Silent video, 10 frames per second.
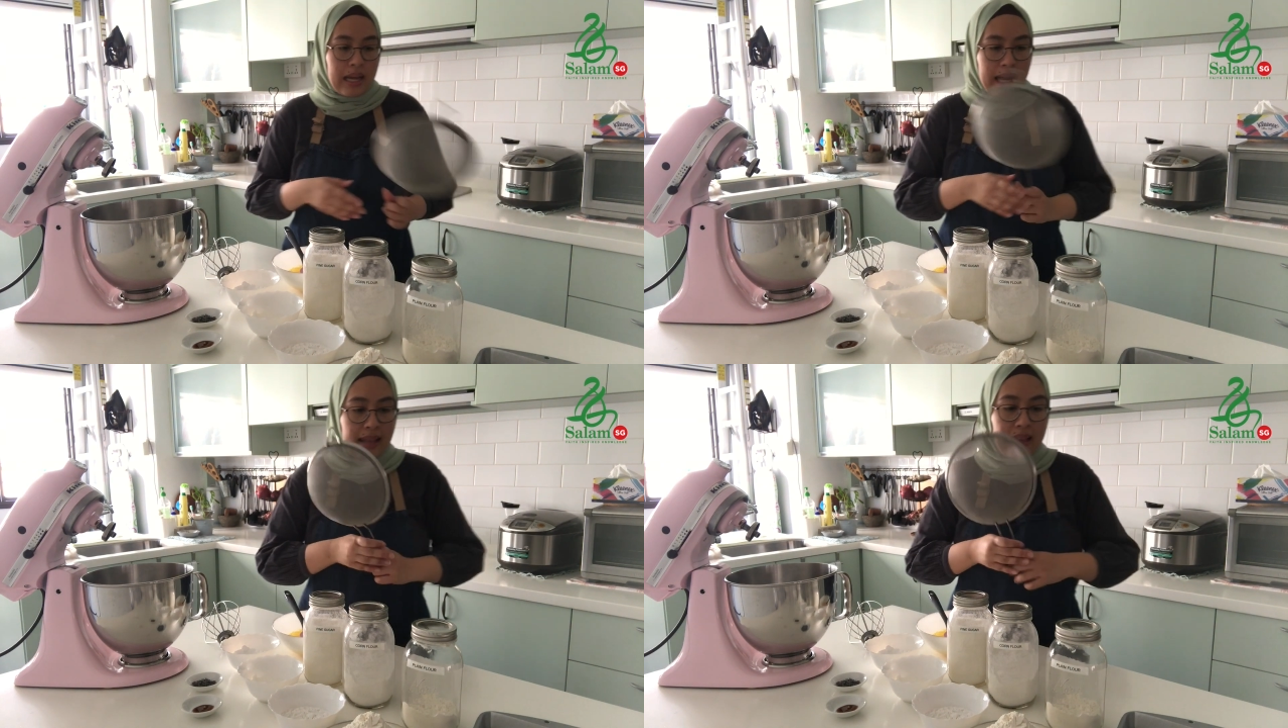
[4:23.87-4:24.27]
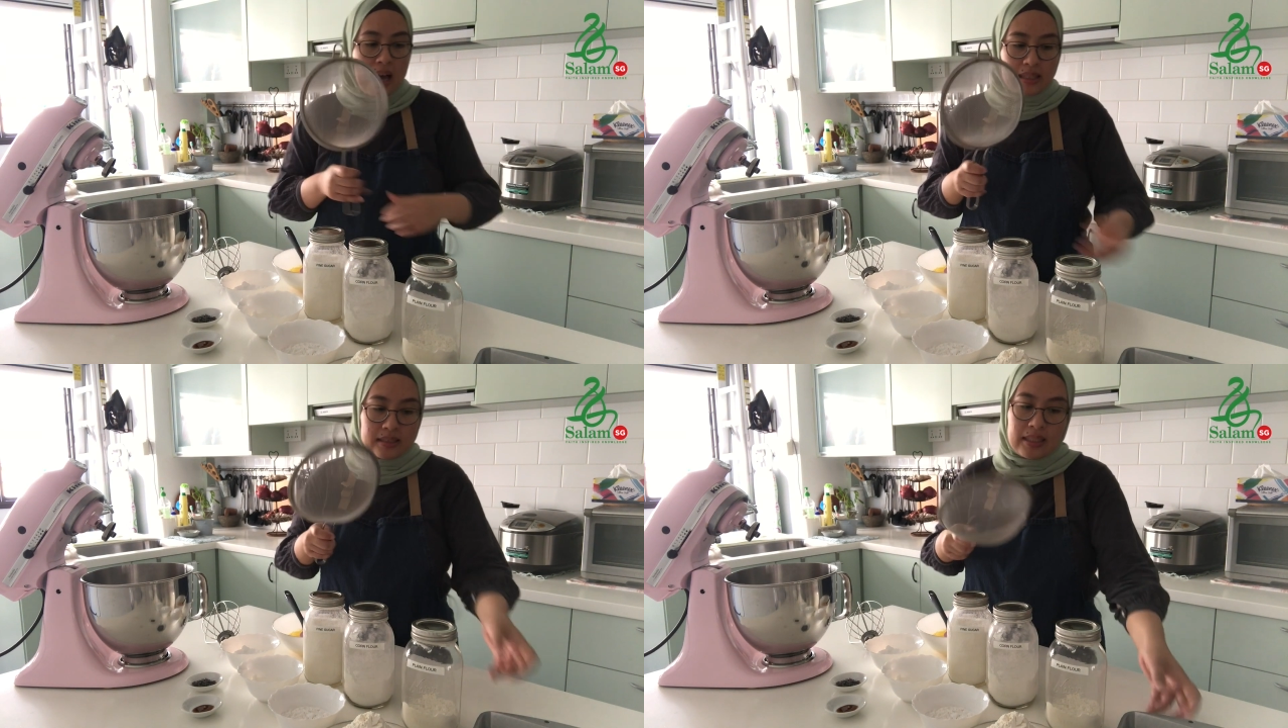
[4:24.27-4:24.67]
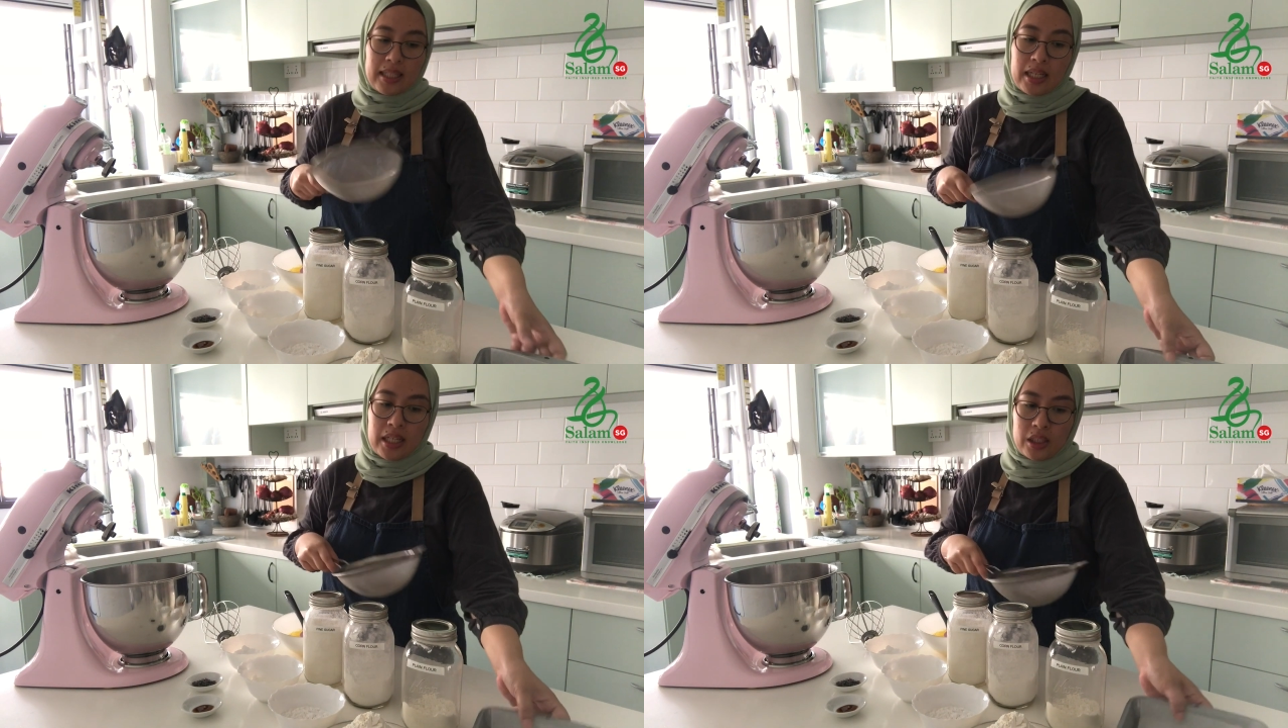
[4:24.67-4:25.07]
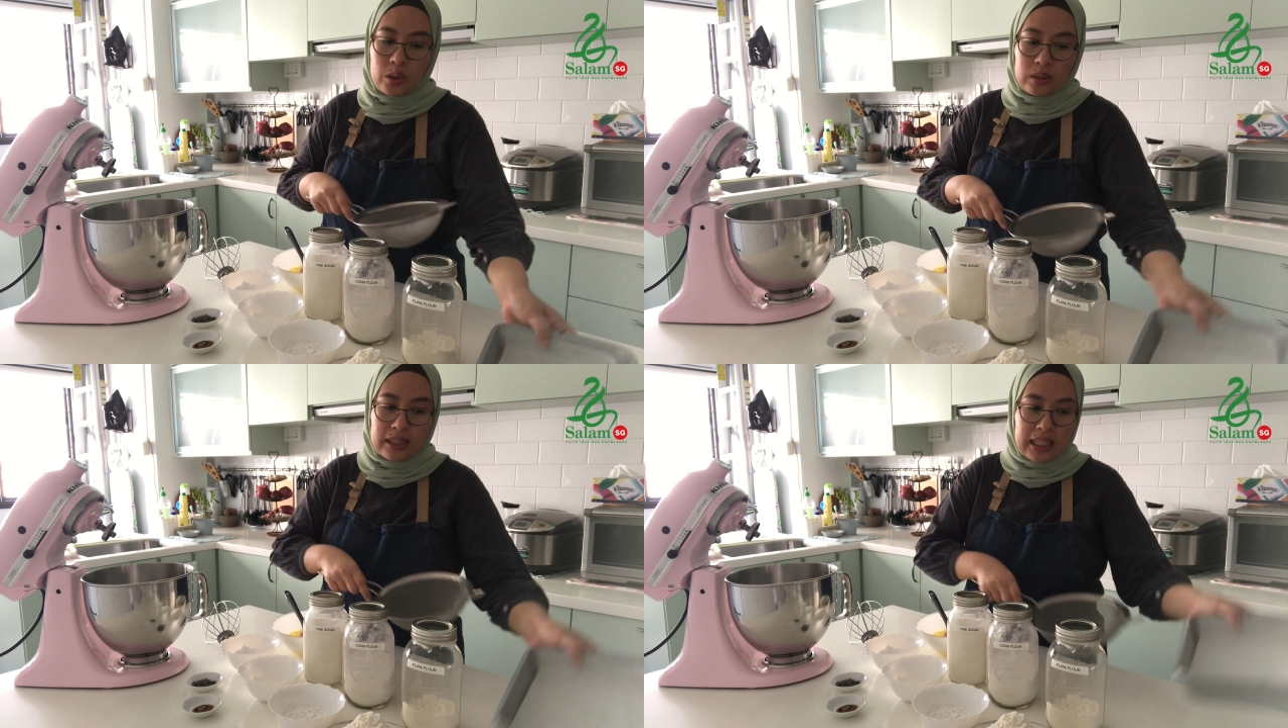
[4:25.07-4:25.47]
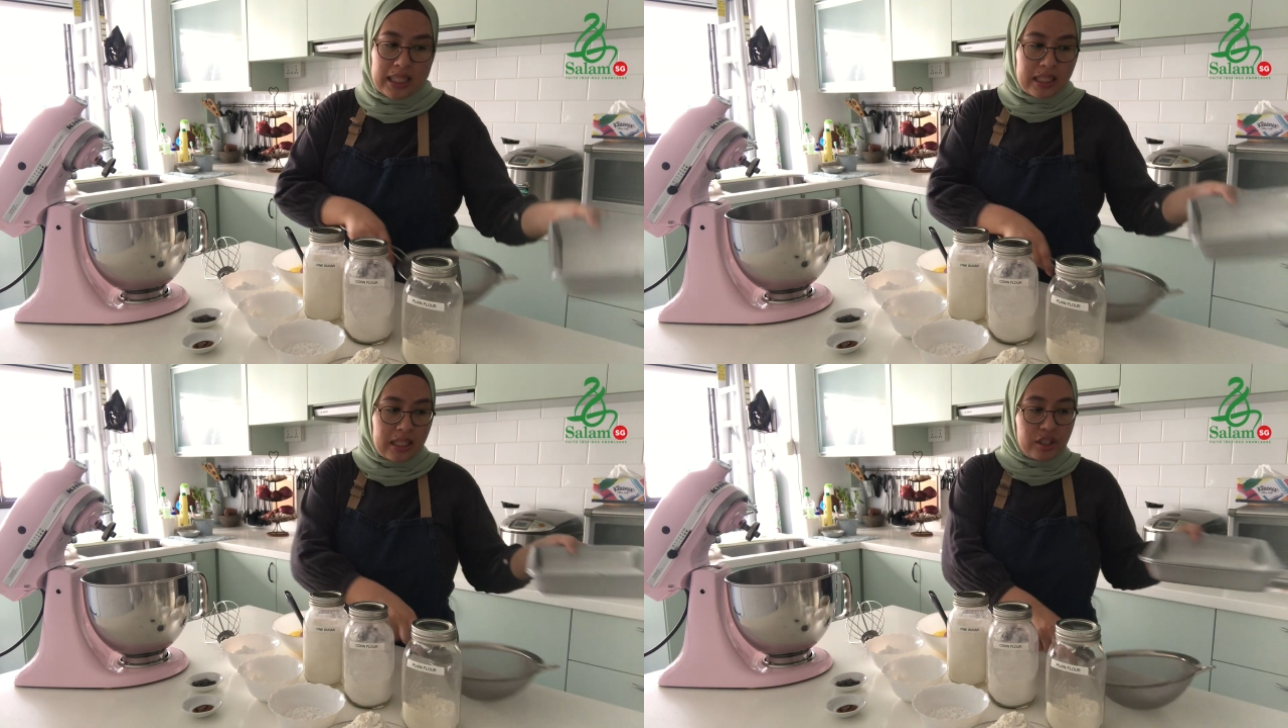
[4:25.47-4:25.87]
And lastly, you'll
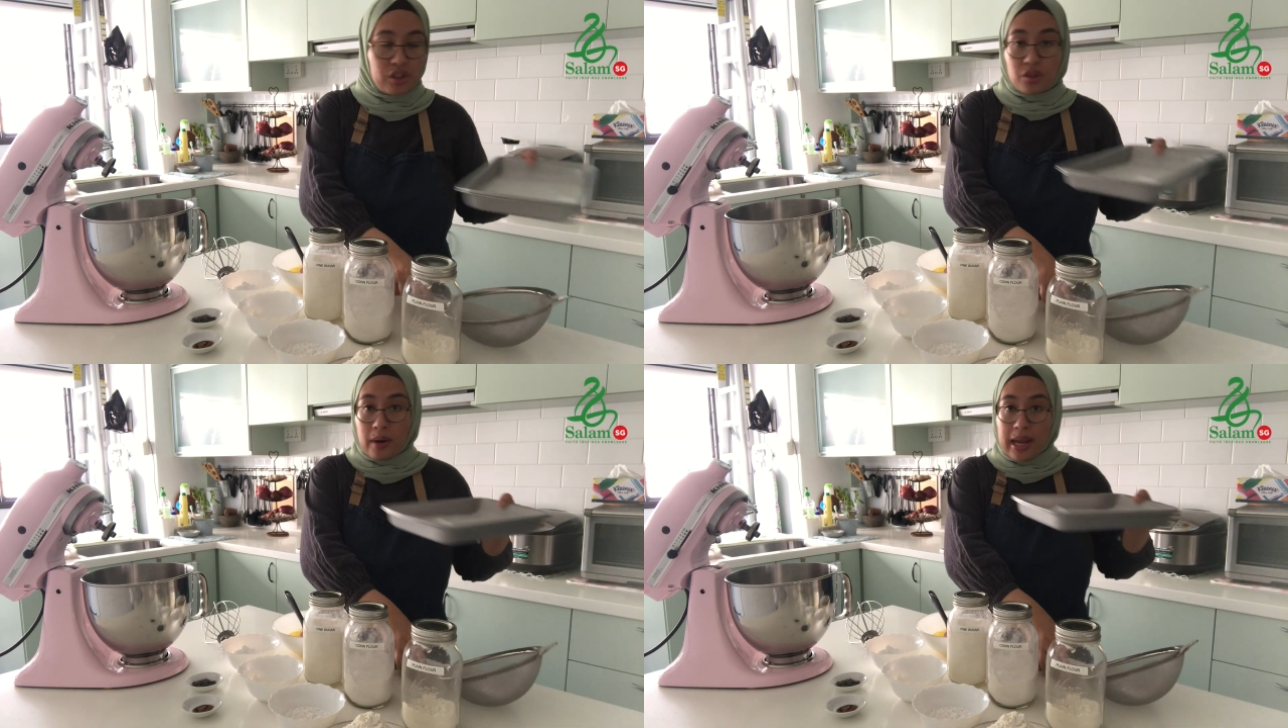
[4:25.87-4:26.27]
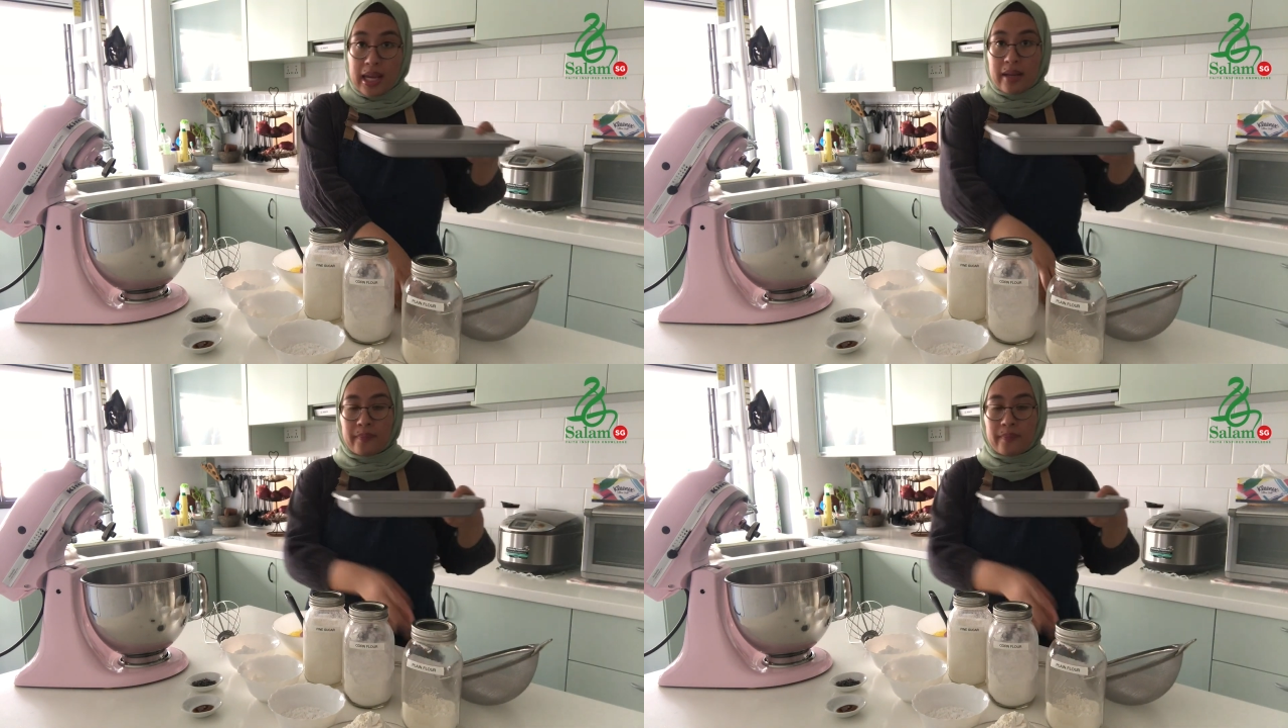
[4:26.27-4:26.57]
need a tray.